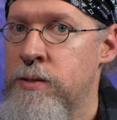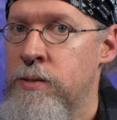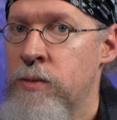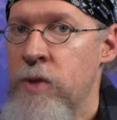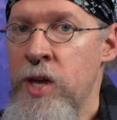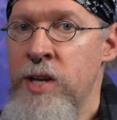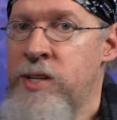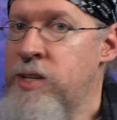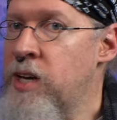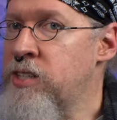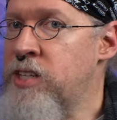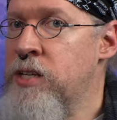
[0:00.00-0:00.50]

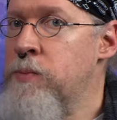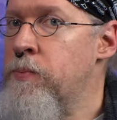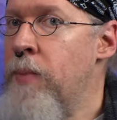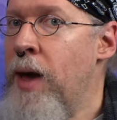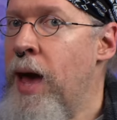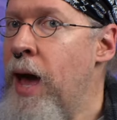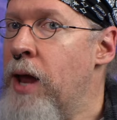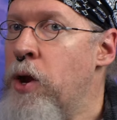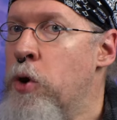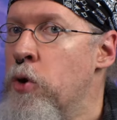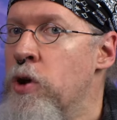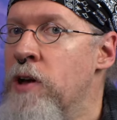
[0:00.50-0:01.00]
It doesn't
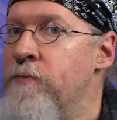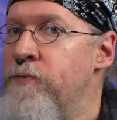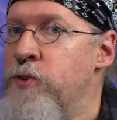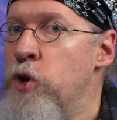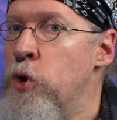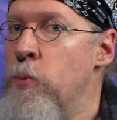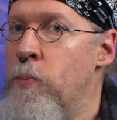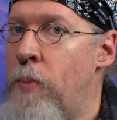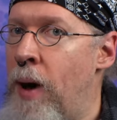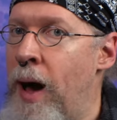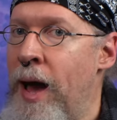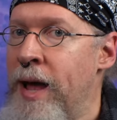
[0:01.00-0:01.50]
matter if
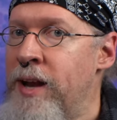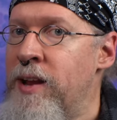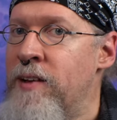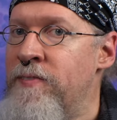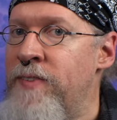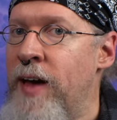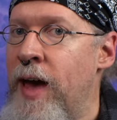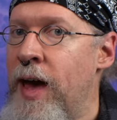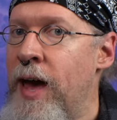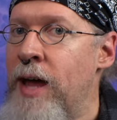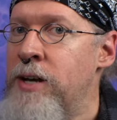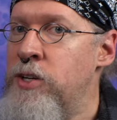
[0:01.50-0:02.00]
you might have
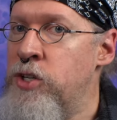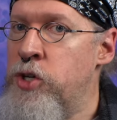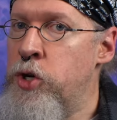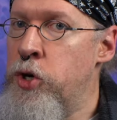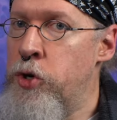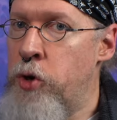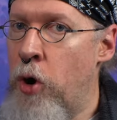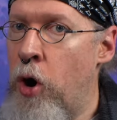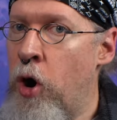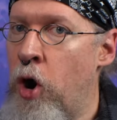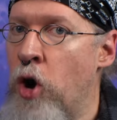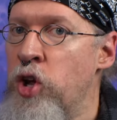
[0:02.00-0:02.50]
had
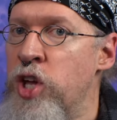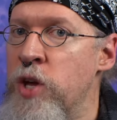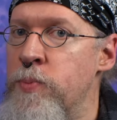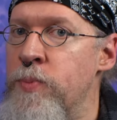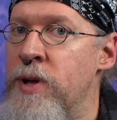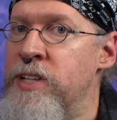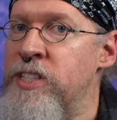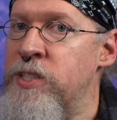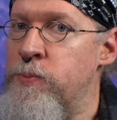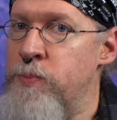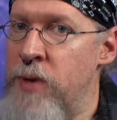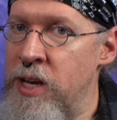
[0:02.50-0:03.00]
good
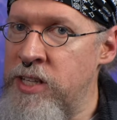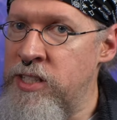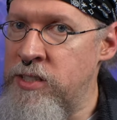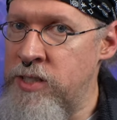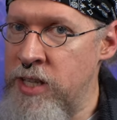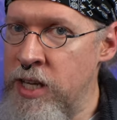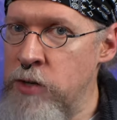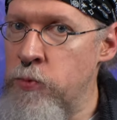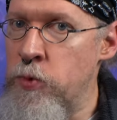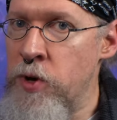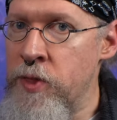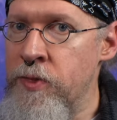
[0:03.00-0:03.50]
arguments mixed
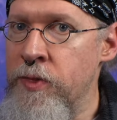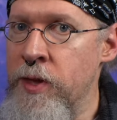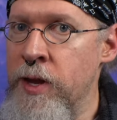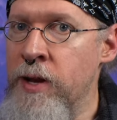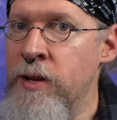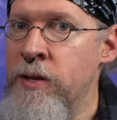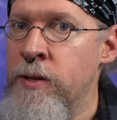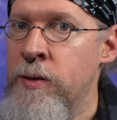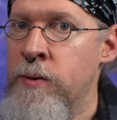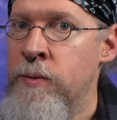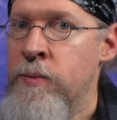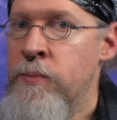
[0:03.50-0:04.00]
in with
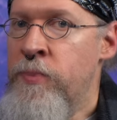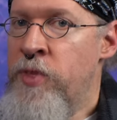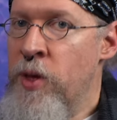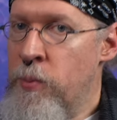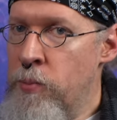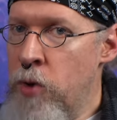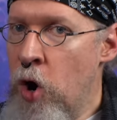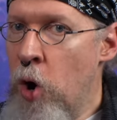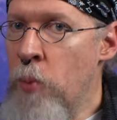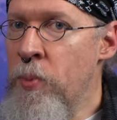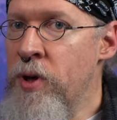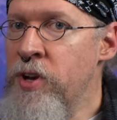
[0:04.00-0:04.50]
it. The
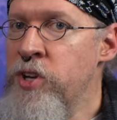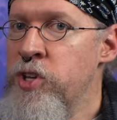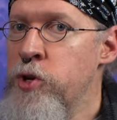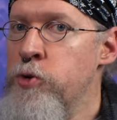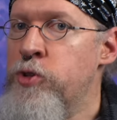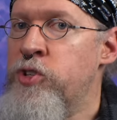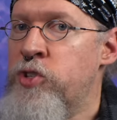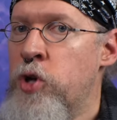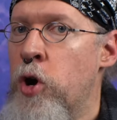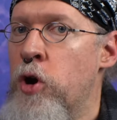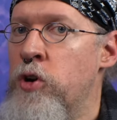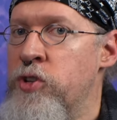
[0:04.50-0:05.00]
moment you
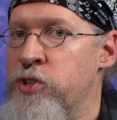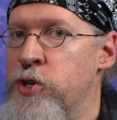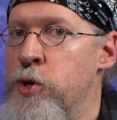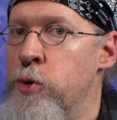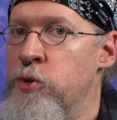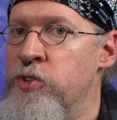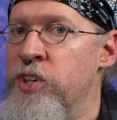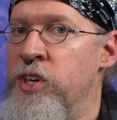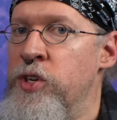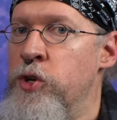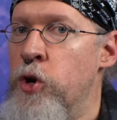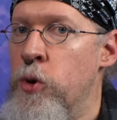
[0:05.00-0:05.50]
start
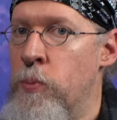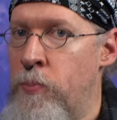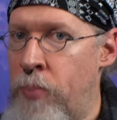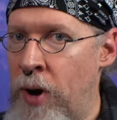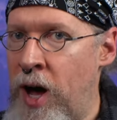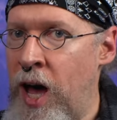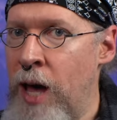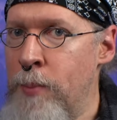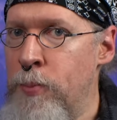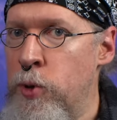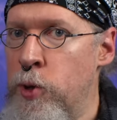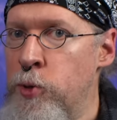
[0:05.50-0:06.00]
using your
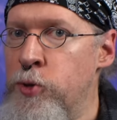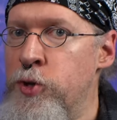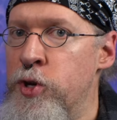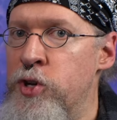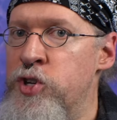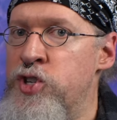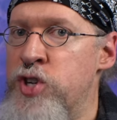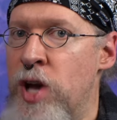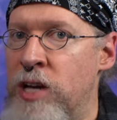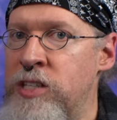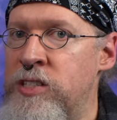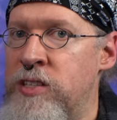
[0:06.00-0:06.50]
Bible to
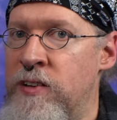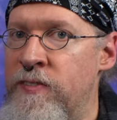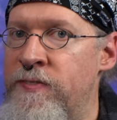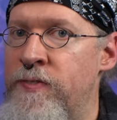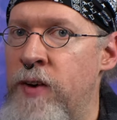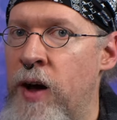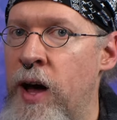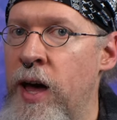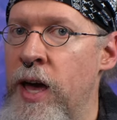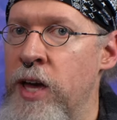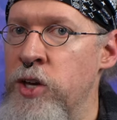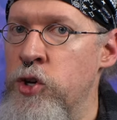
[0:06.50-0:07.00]

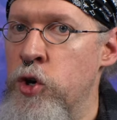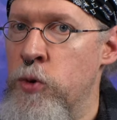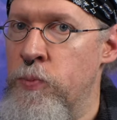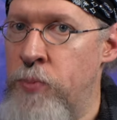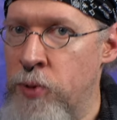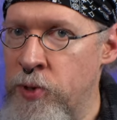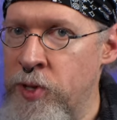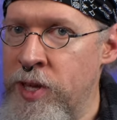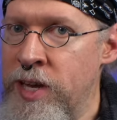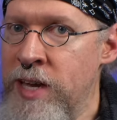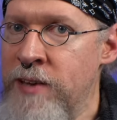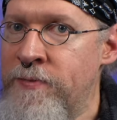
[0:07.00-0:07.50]
justify your
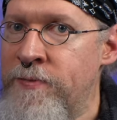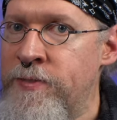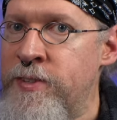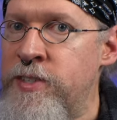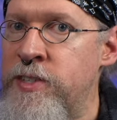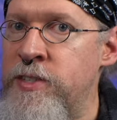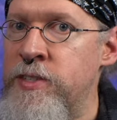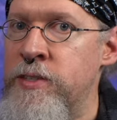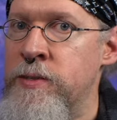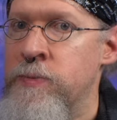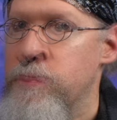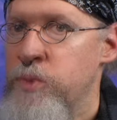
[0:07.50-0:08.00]

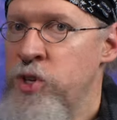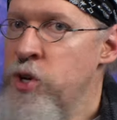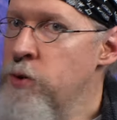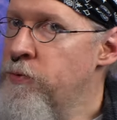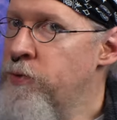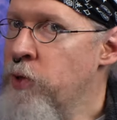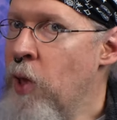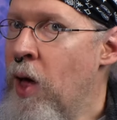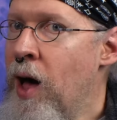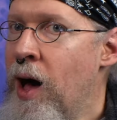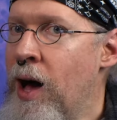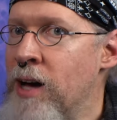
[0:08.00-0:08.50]
beliefs,
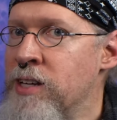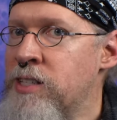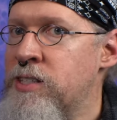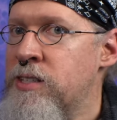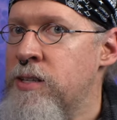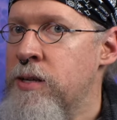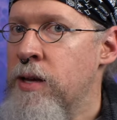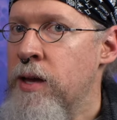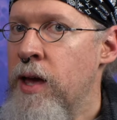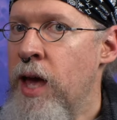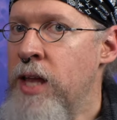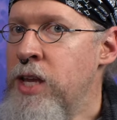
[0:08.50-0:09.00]
you've
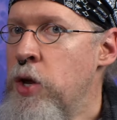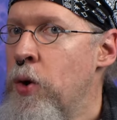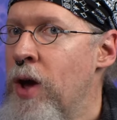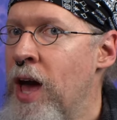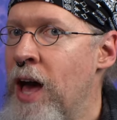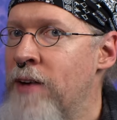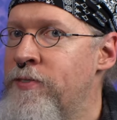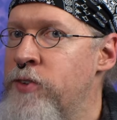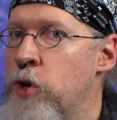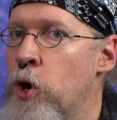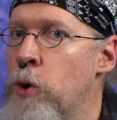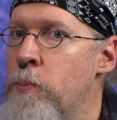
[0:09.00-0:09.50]
lost, and you
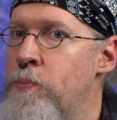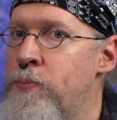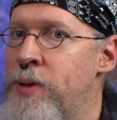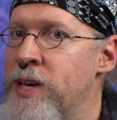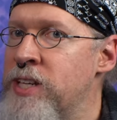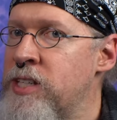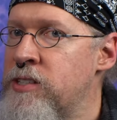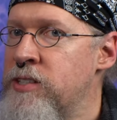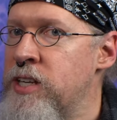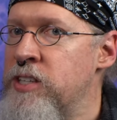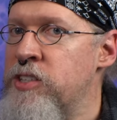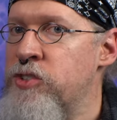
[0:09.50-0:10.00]
have no
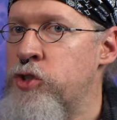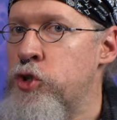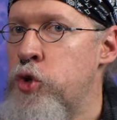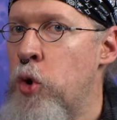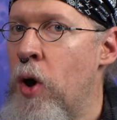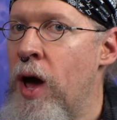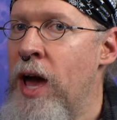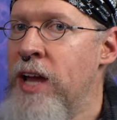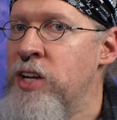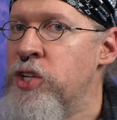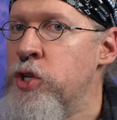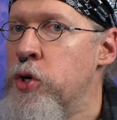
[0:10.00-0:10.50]
business
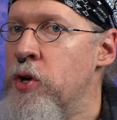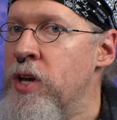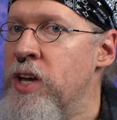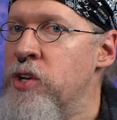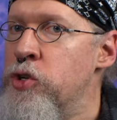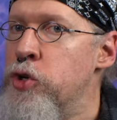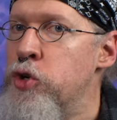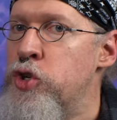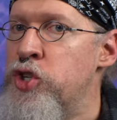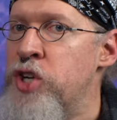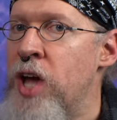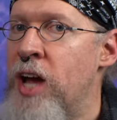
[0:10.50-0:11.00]
trying to
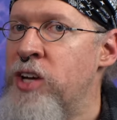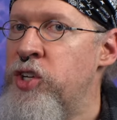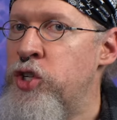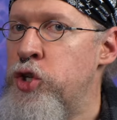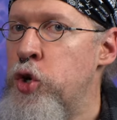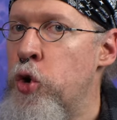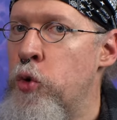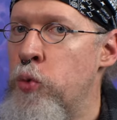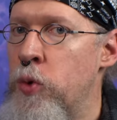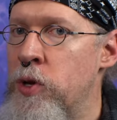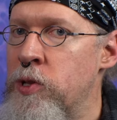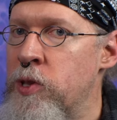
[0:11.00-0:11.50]
interject
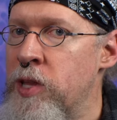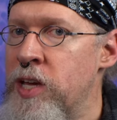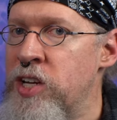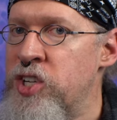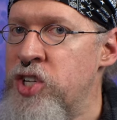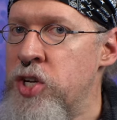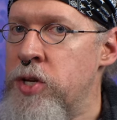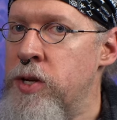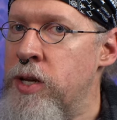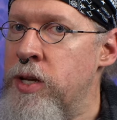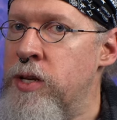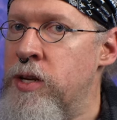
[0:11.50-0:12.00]
your
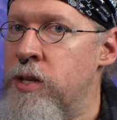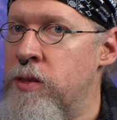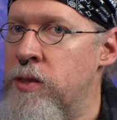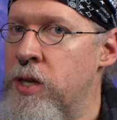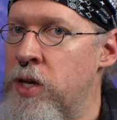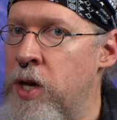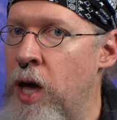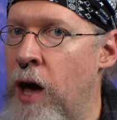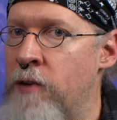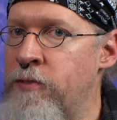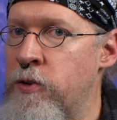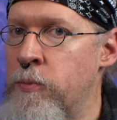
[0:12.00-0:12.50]
religion into the
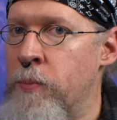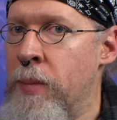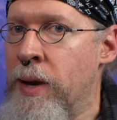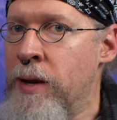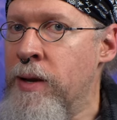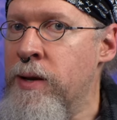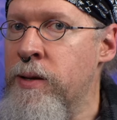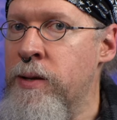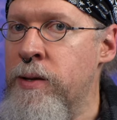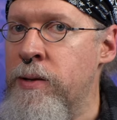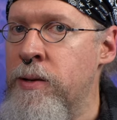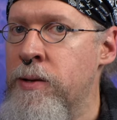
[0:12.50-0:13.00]

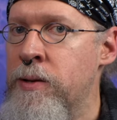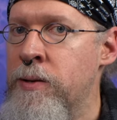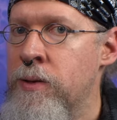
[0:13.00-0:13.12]
government.